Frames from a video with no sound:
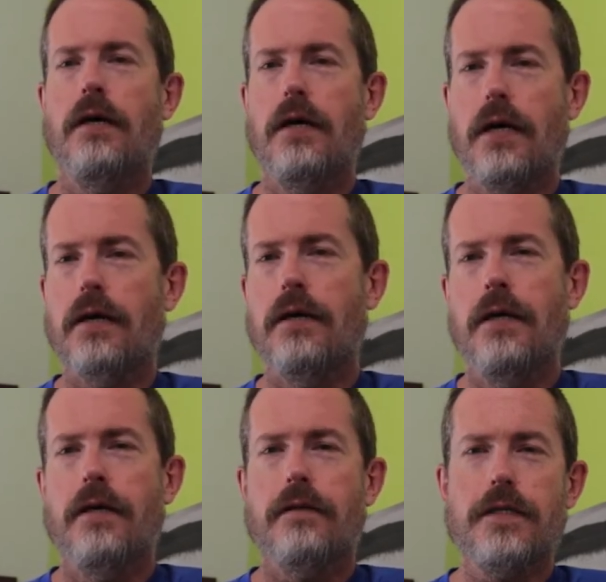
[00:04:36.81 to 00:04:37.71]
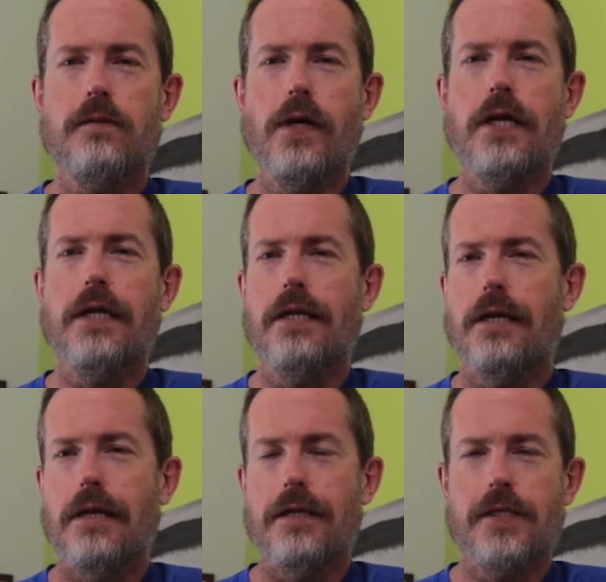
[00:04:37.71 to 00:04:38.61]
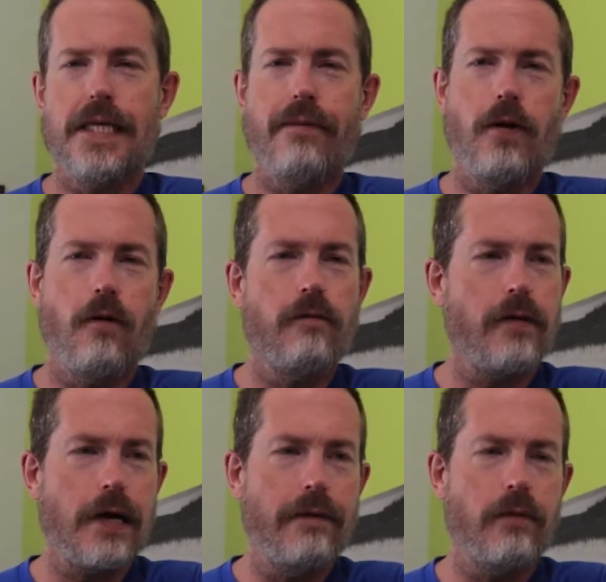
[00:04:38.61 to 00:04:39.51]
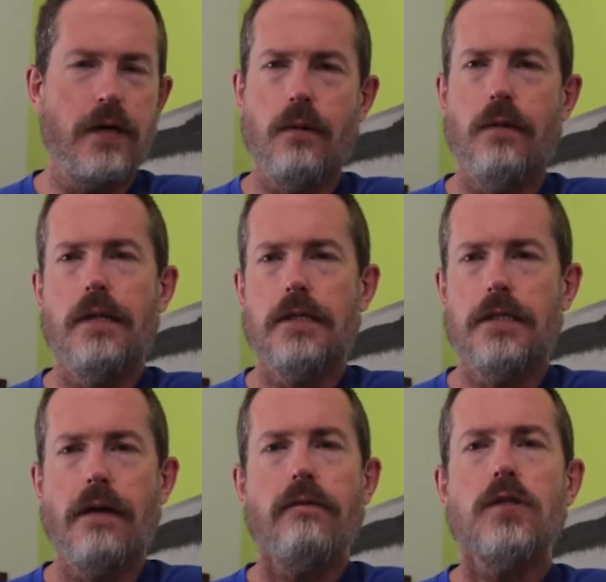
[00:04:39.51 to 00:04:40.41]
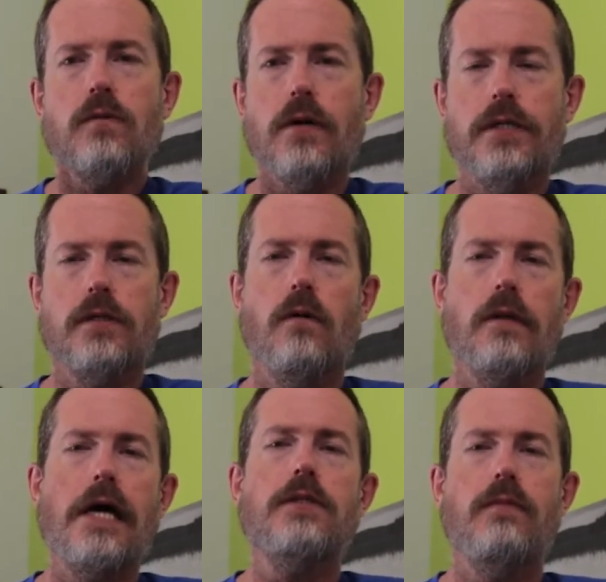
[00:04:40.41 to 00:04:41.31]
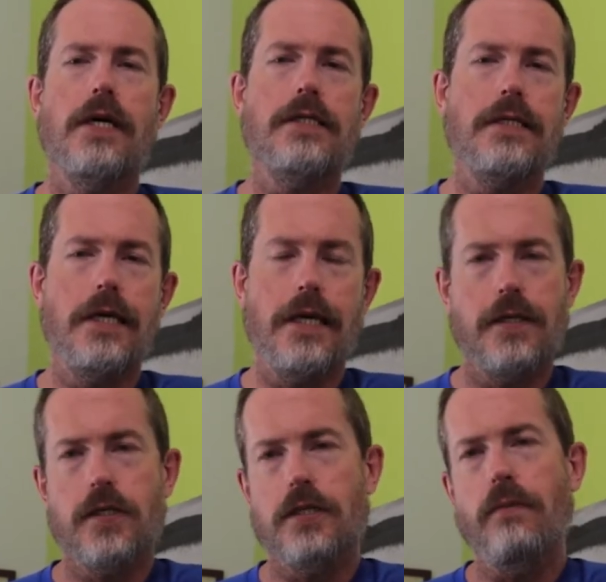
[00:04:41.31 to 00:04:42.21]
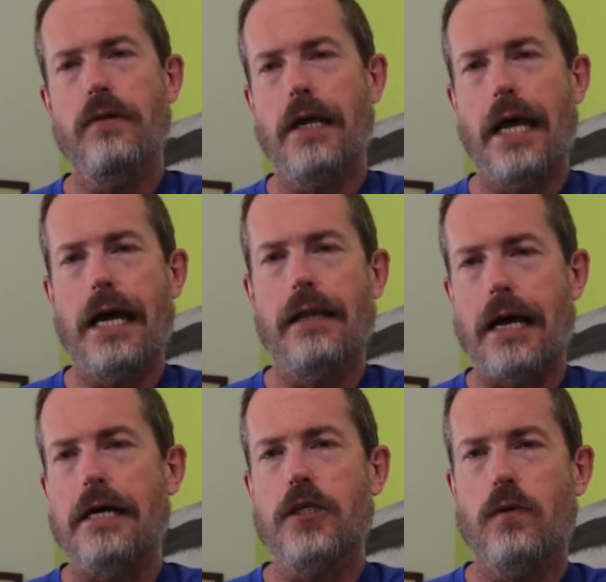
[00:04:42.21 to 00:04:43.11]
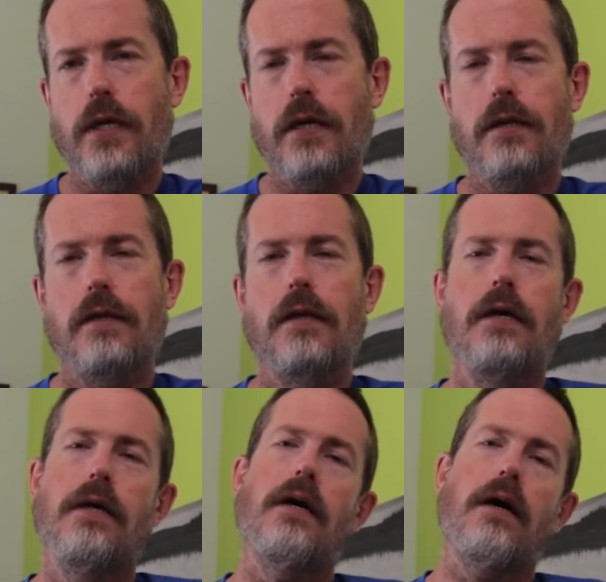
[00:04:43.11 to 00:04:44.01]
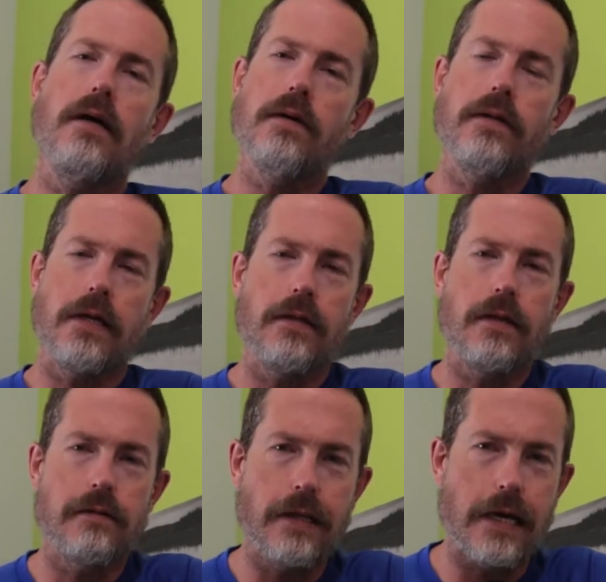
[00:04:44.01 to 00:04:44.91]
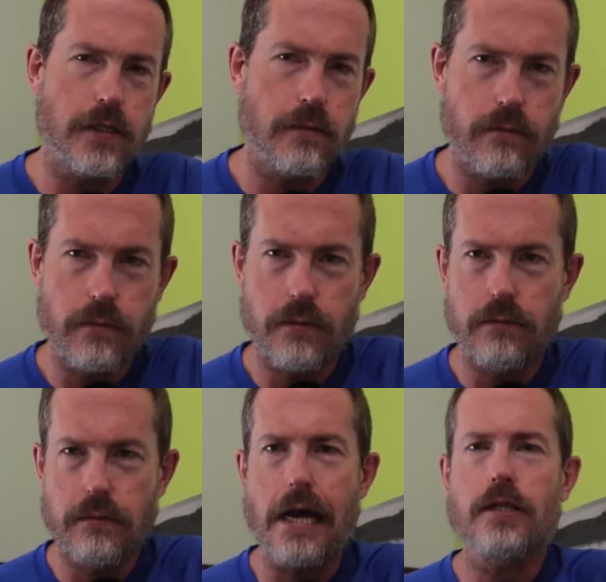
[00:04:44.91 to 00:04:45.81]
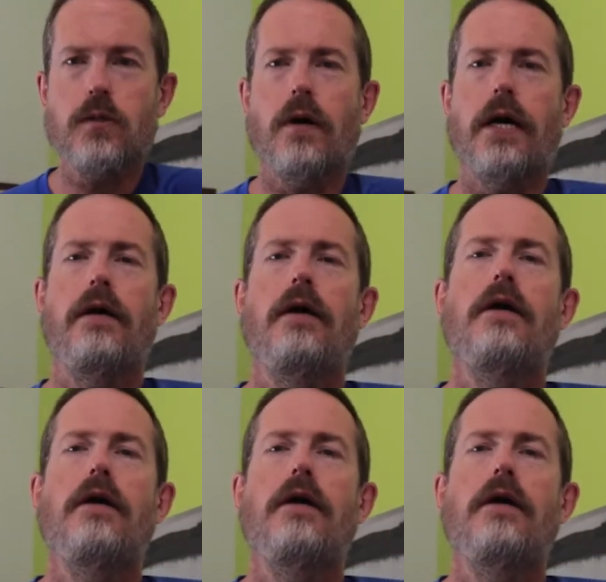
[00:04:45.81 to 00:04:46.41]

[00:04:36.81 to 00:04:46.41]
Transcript: Huh, this week I did it at 705. Wonder what the difference was. Well, that's because I didn't get the sleep that I had last week. And oh, that, that's, that's why.